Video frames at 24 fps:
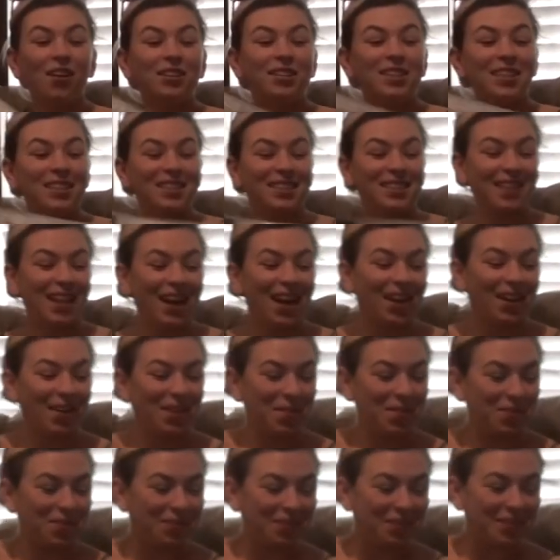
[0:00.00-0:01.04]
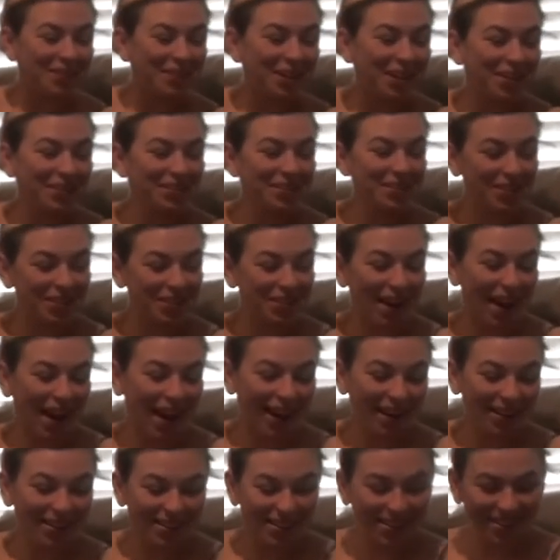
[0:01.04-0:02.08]
To self. Don't do
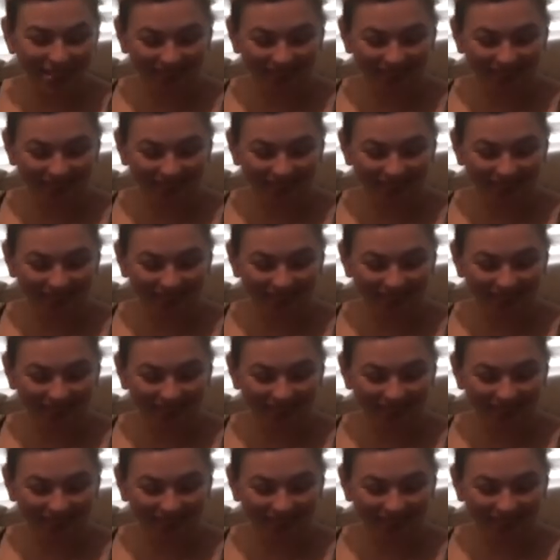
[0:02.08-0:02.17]
that.